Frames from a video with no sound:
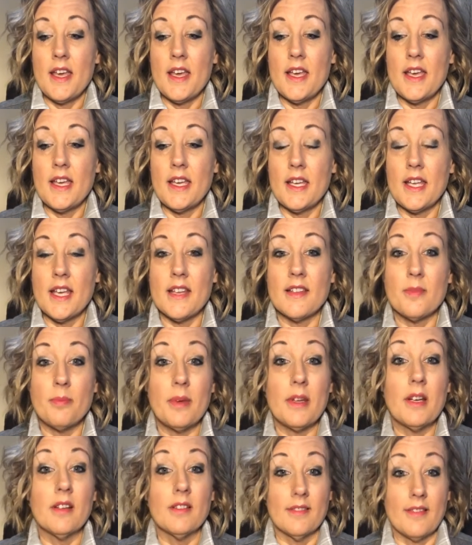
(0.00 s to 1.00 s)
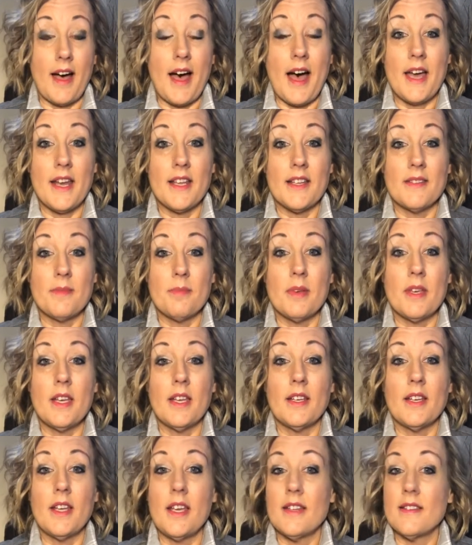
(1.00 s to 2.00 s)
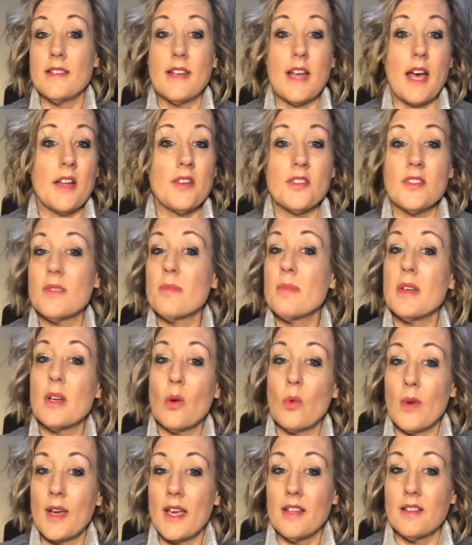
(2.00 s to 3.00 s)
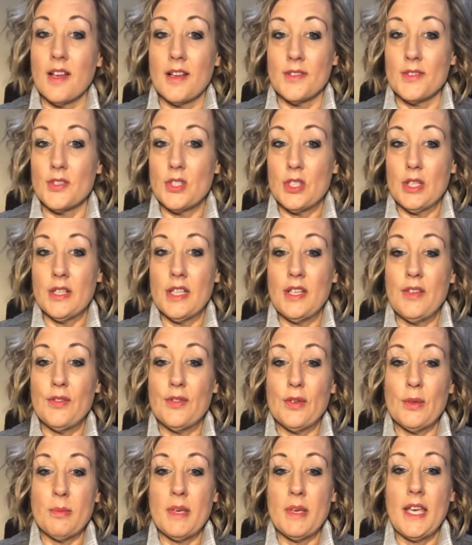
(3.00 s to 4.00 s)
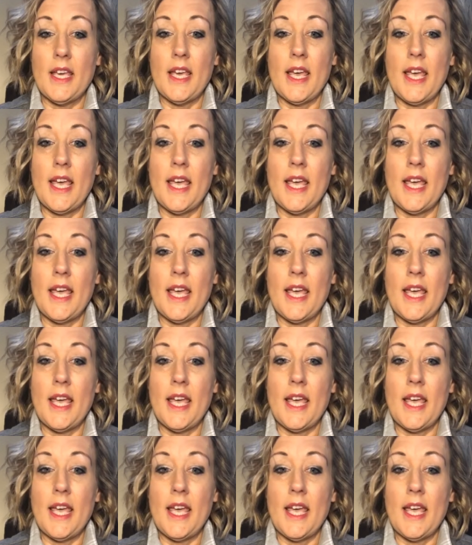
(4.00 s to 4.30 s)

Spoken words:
it has been a lot. It's not just been a weight loss journey for me.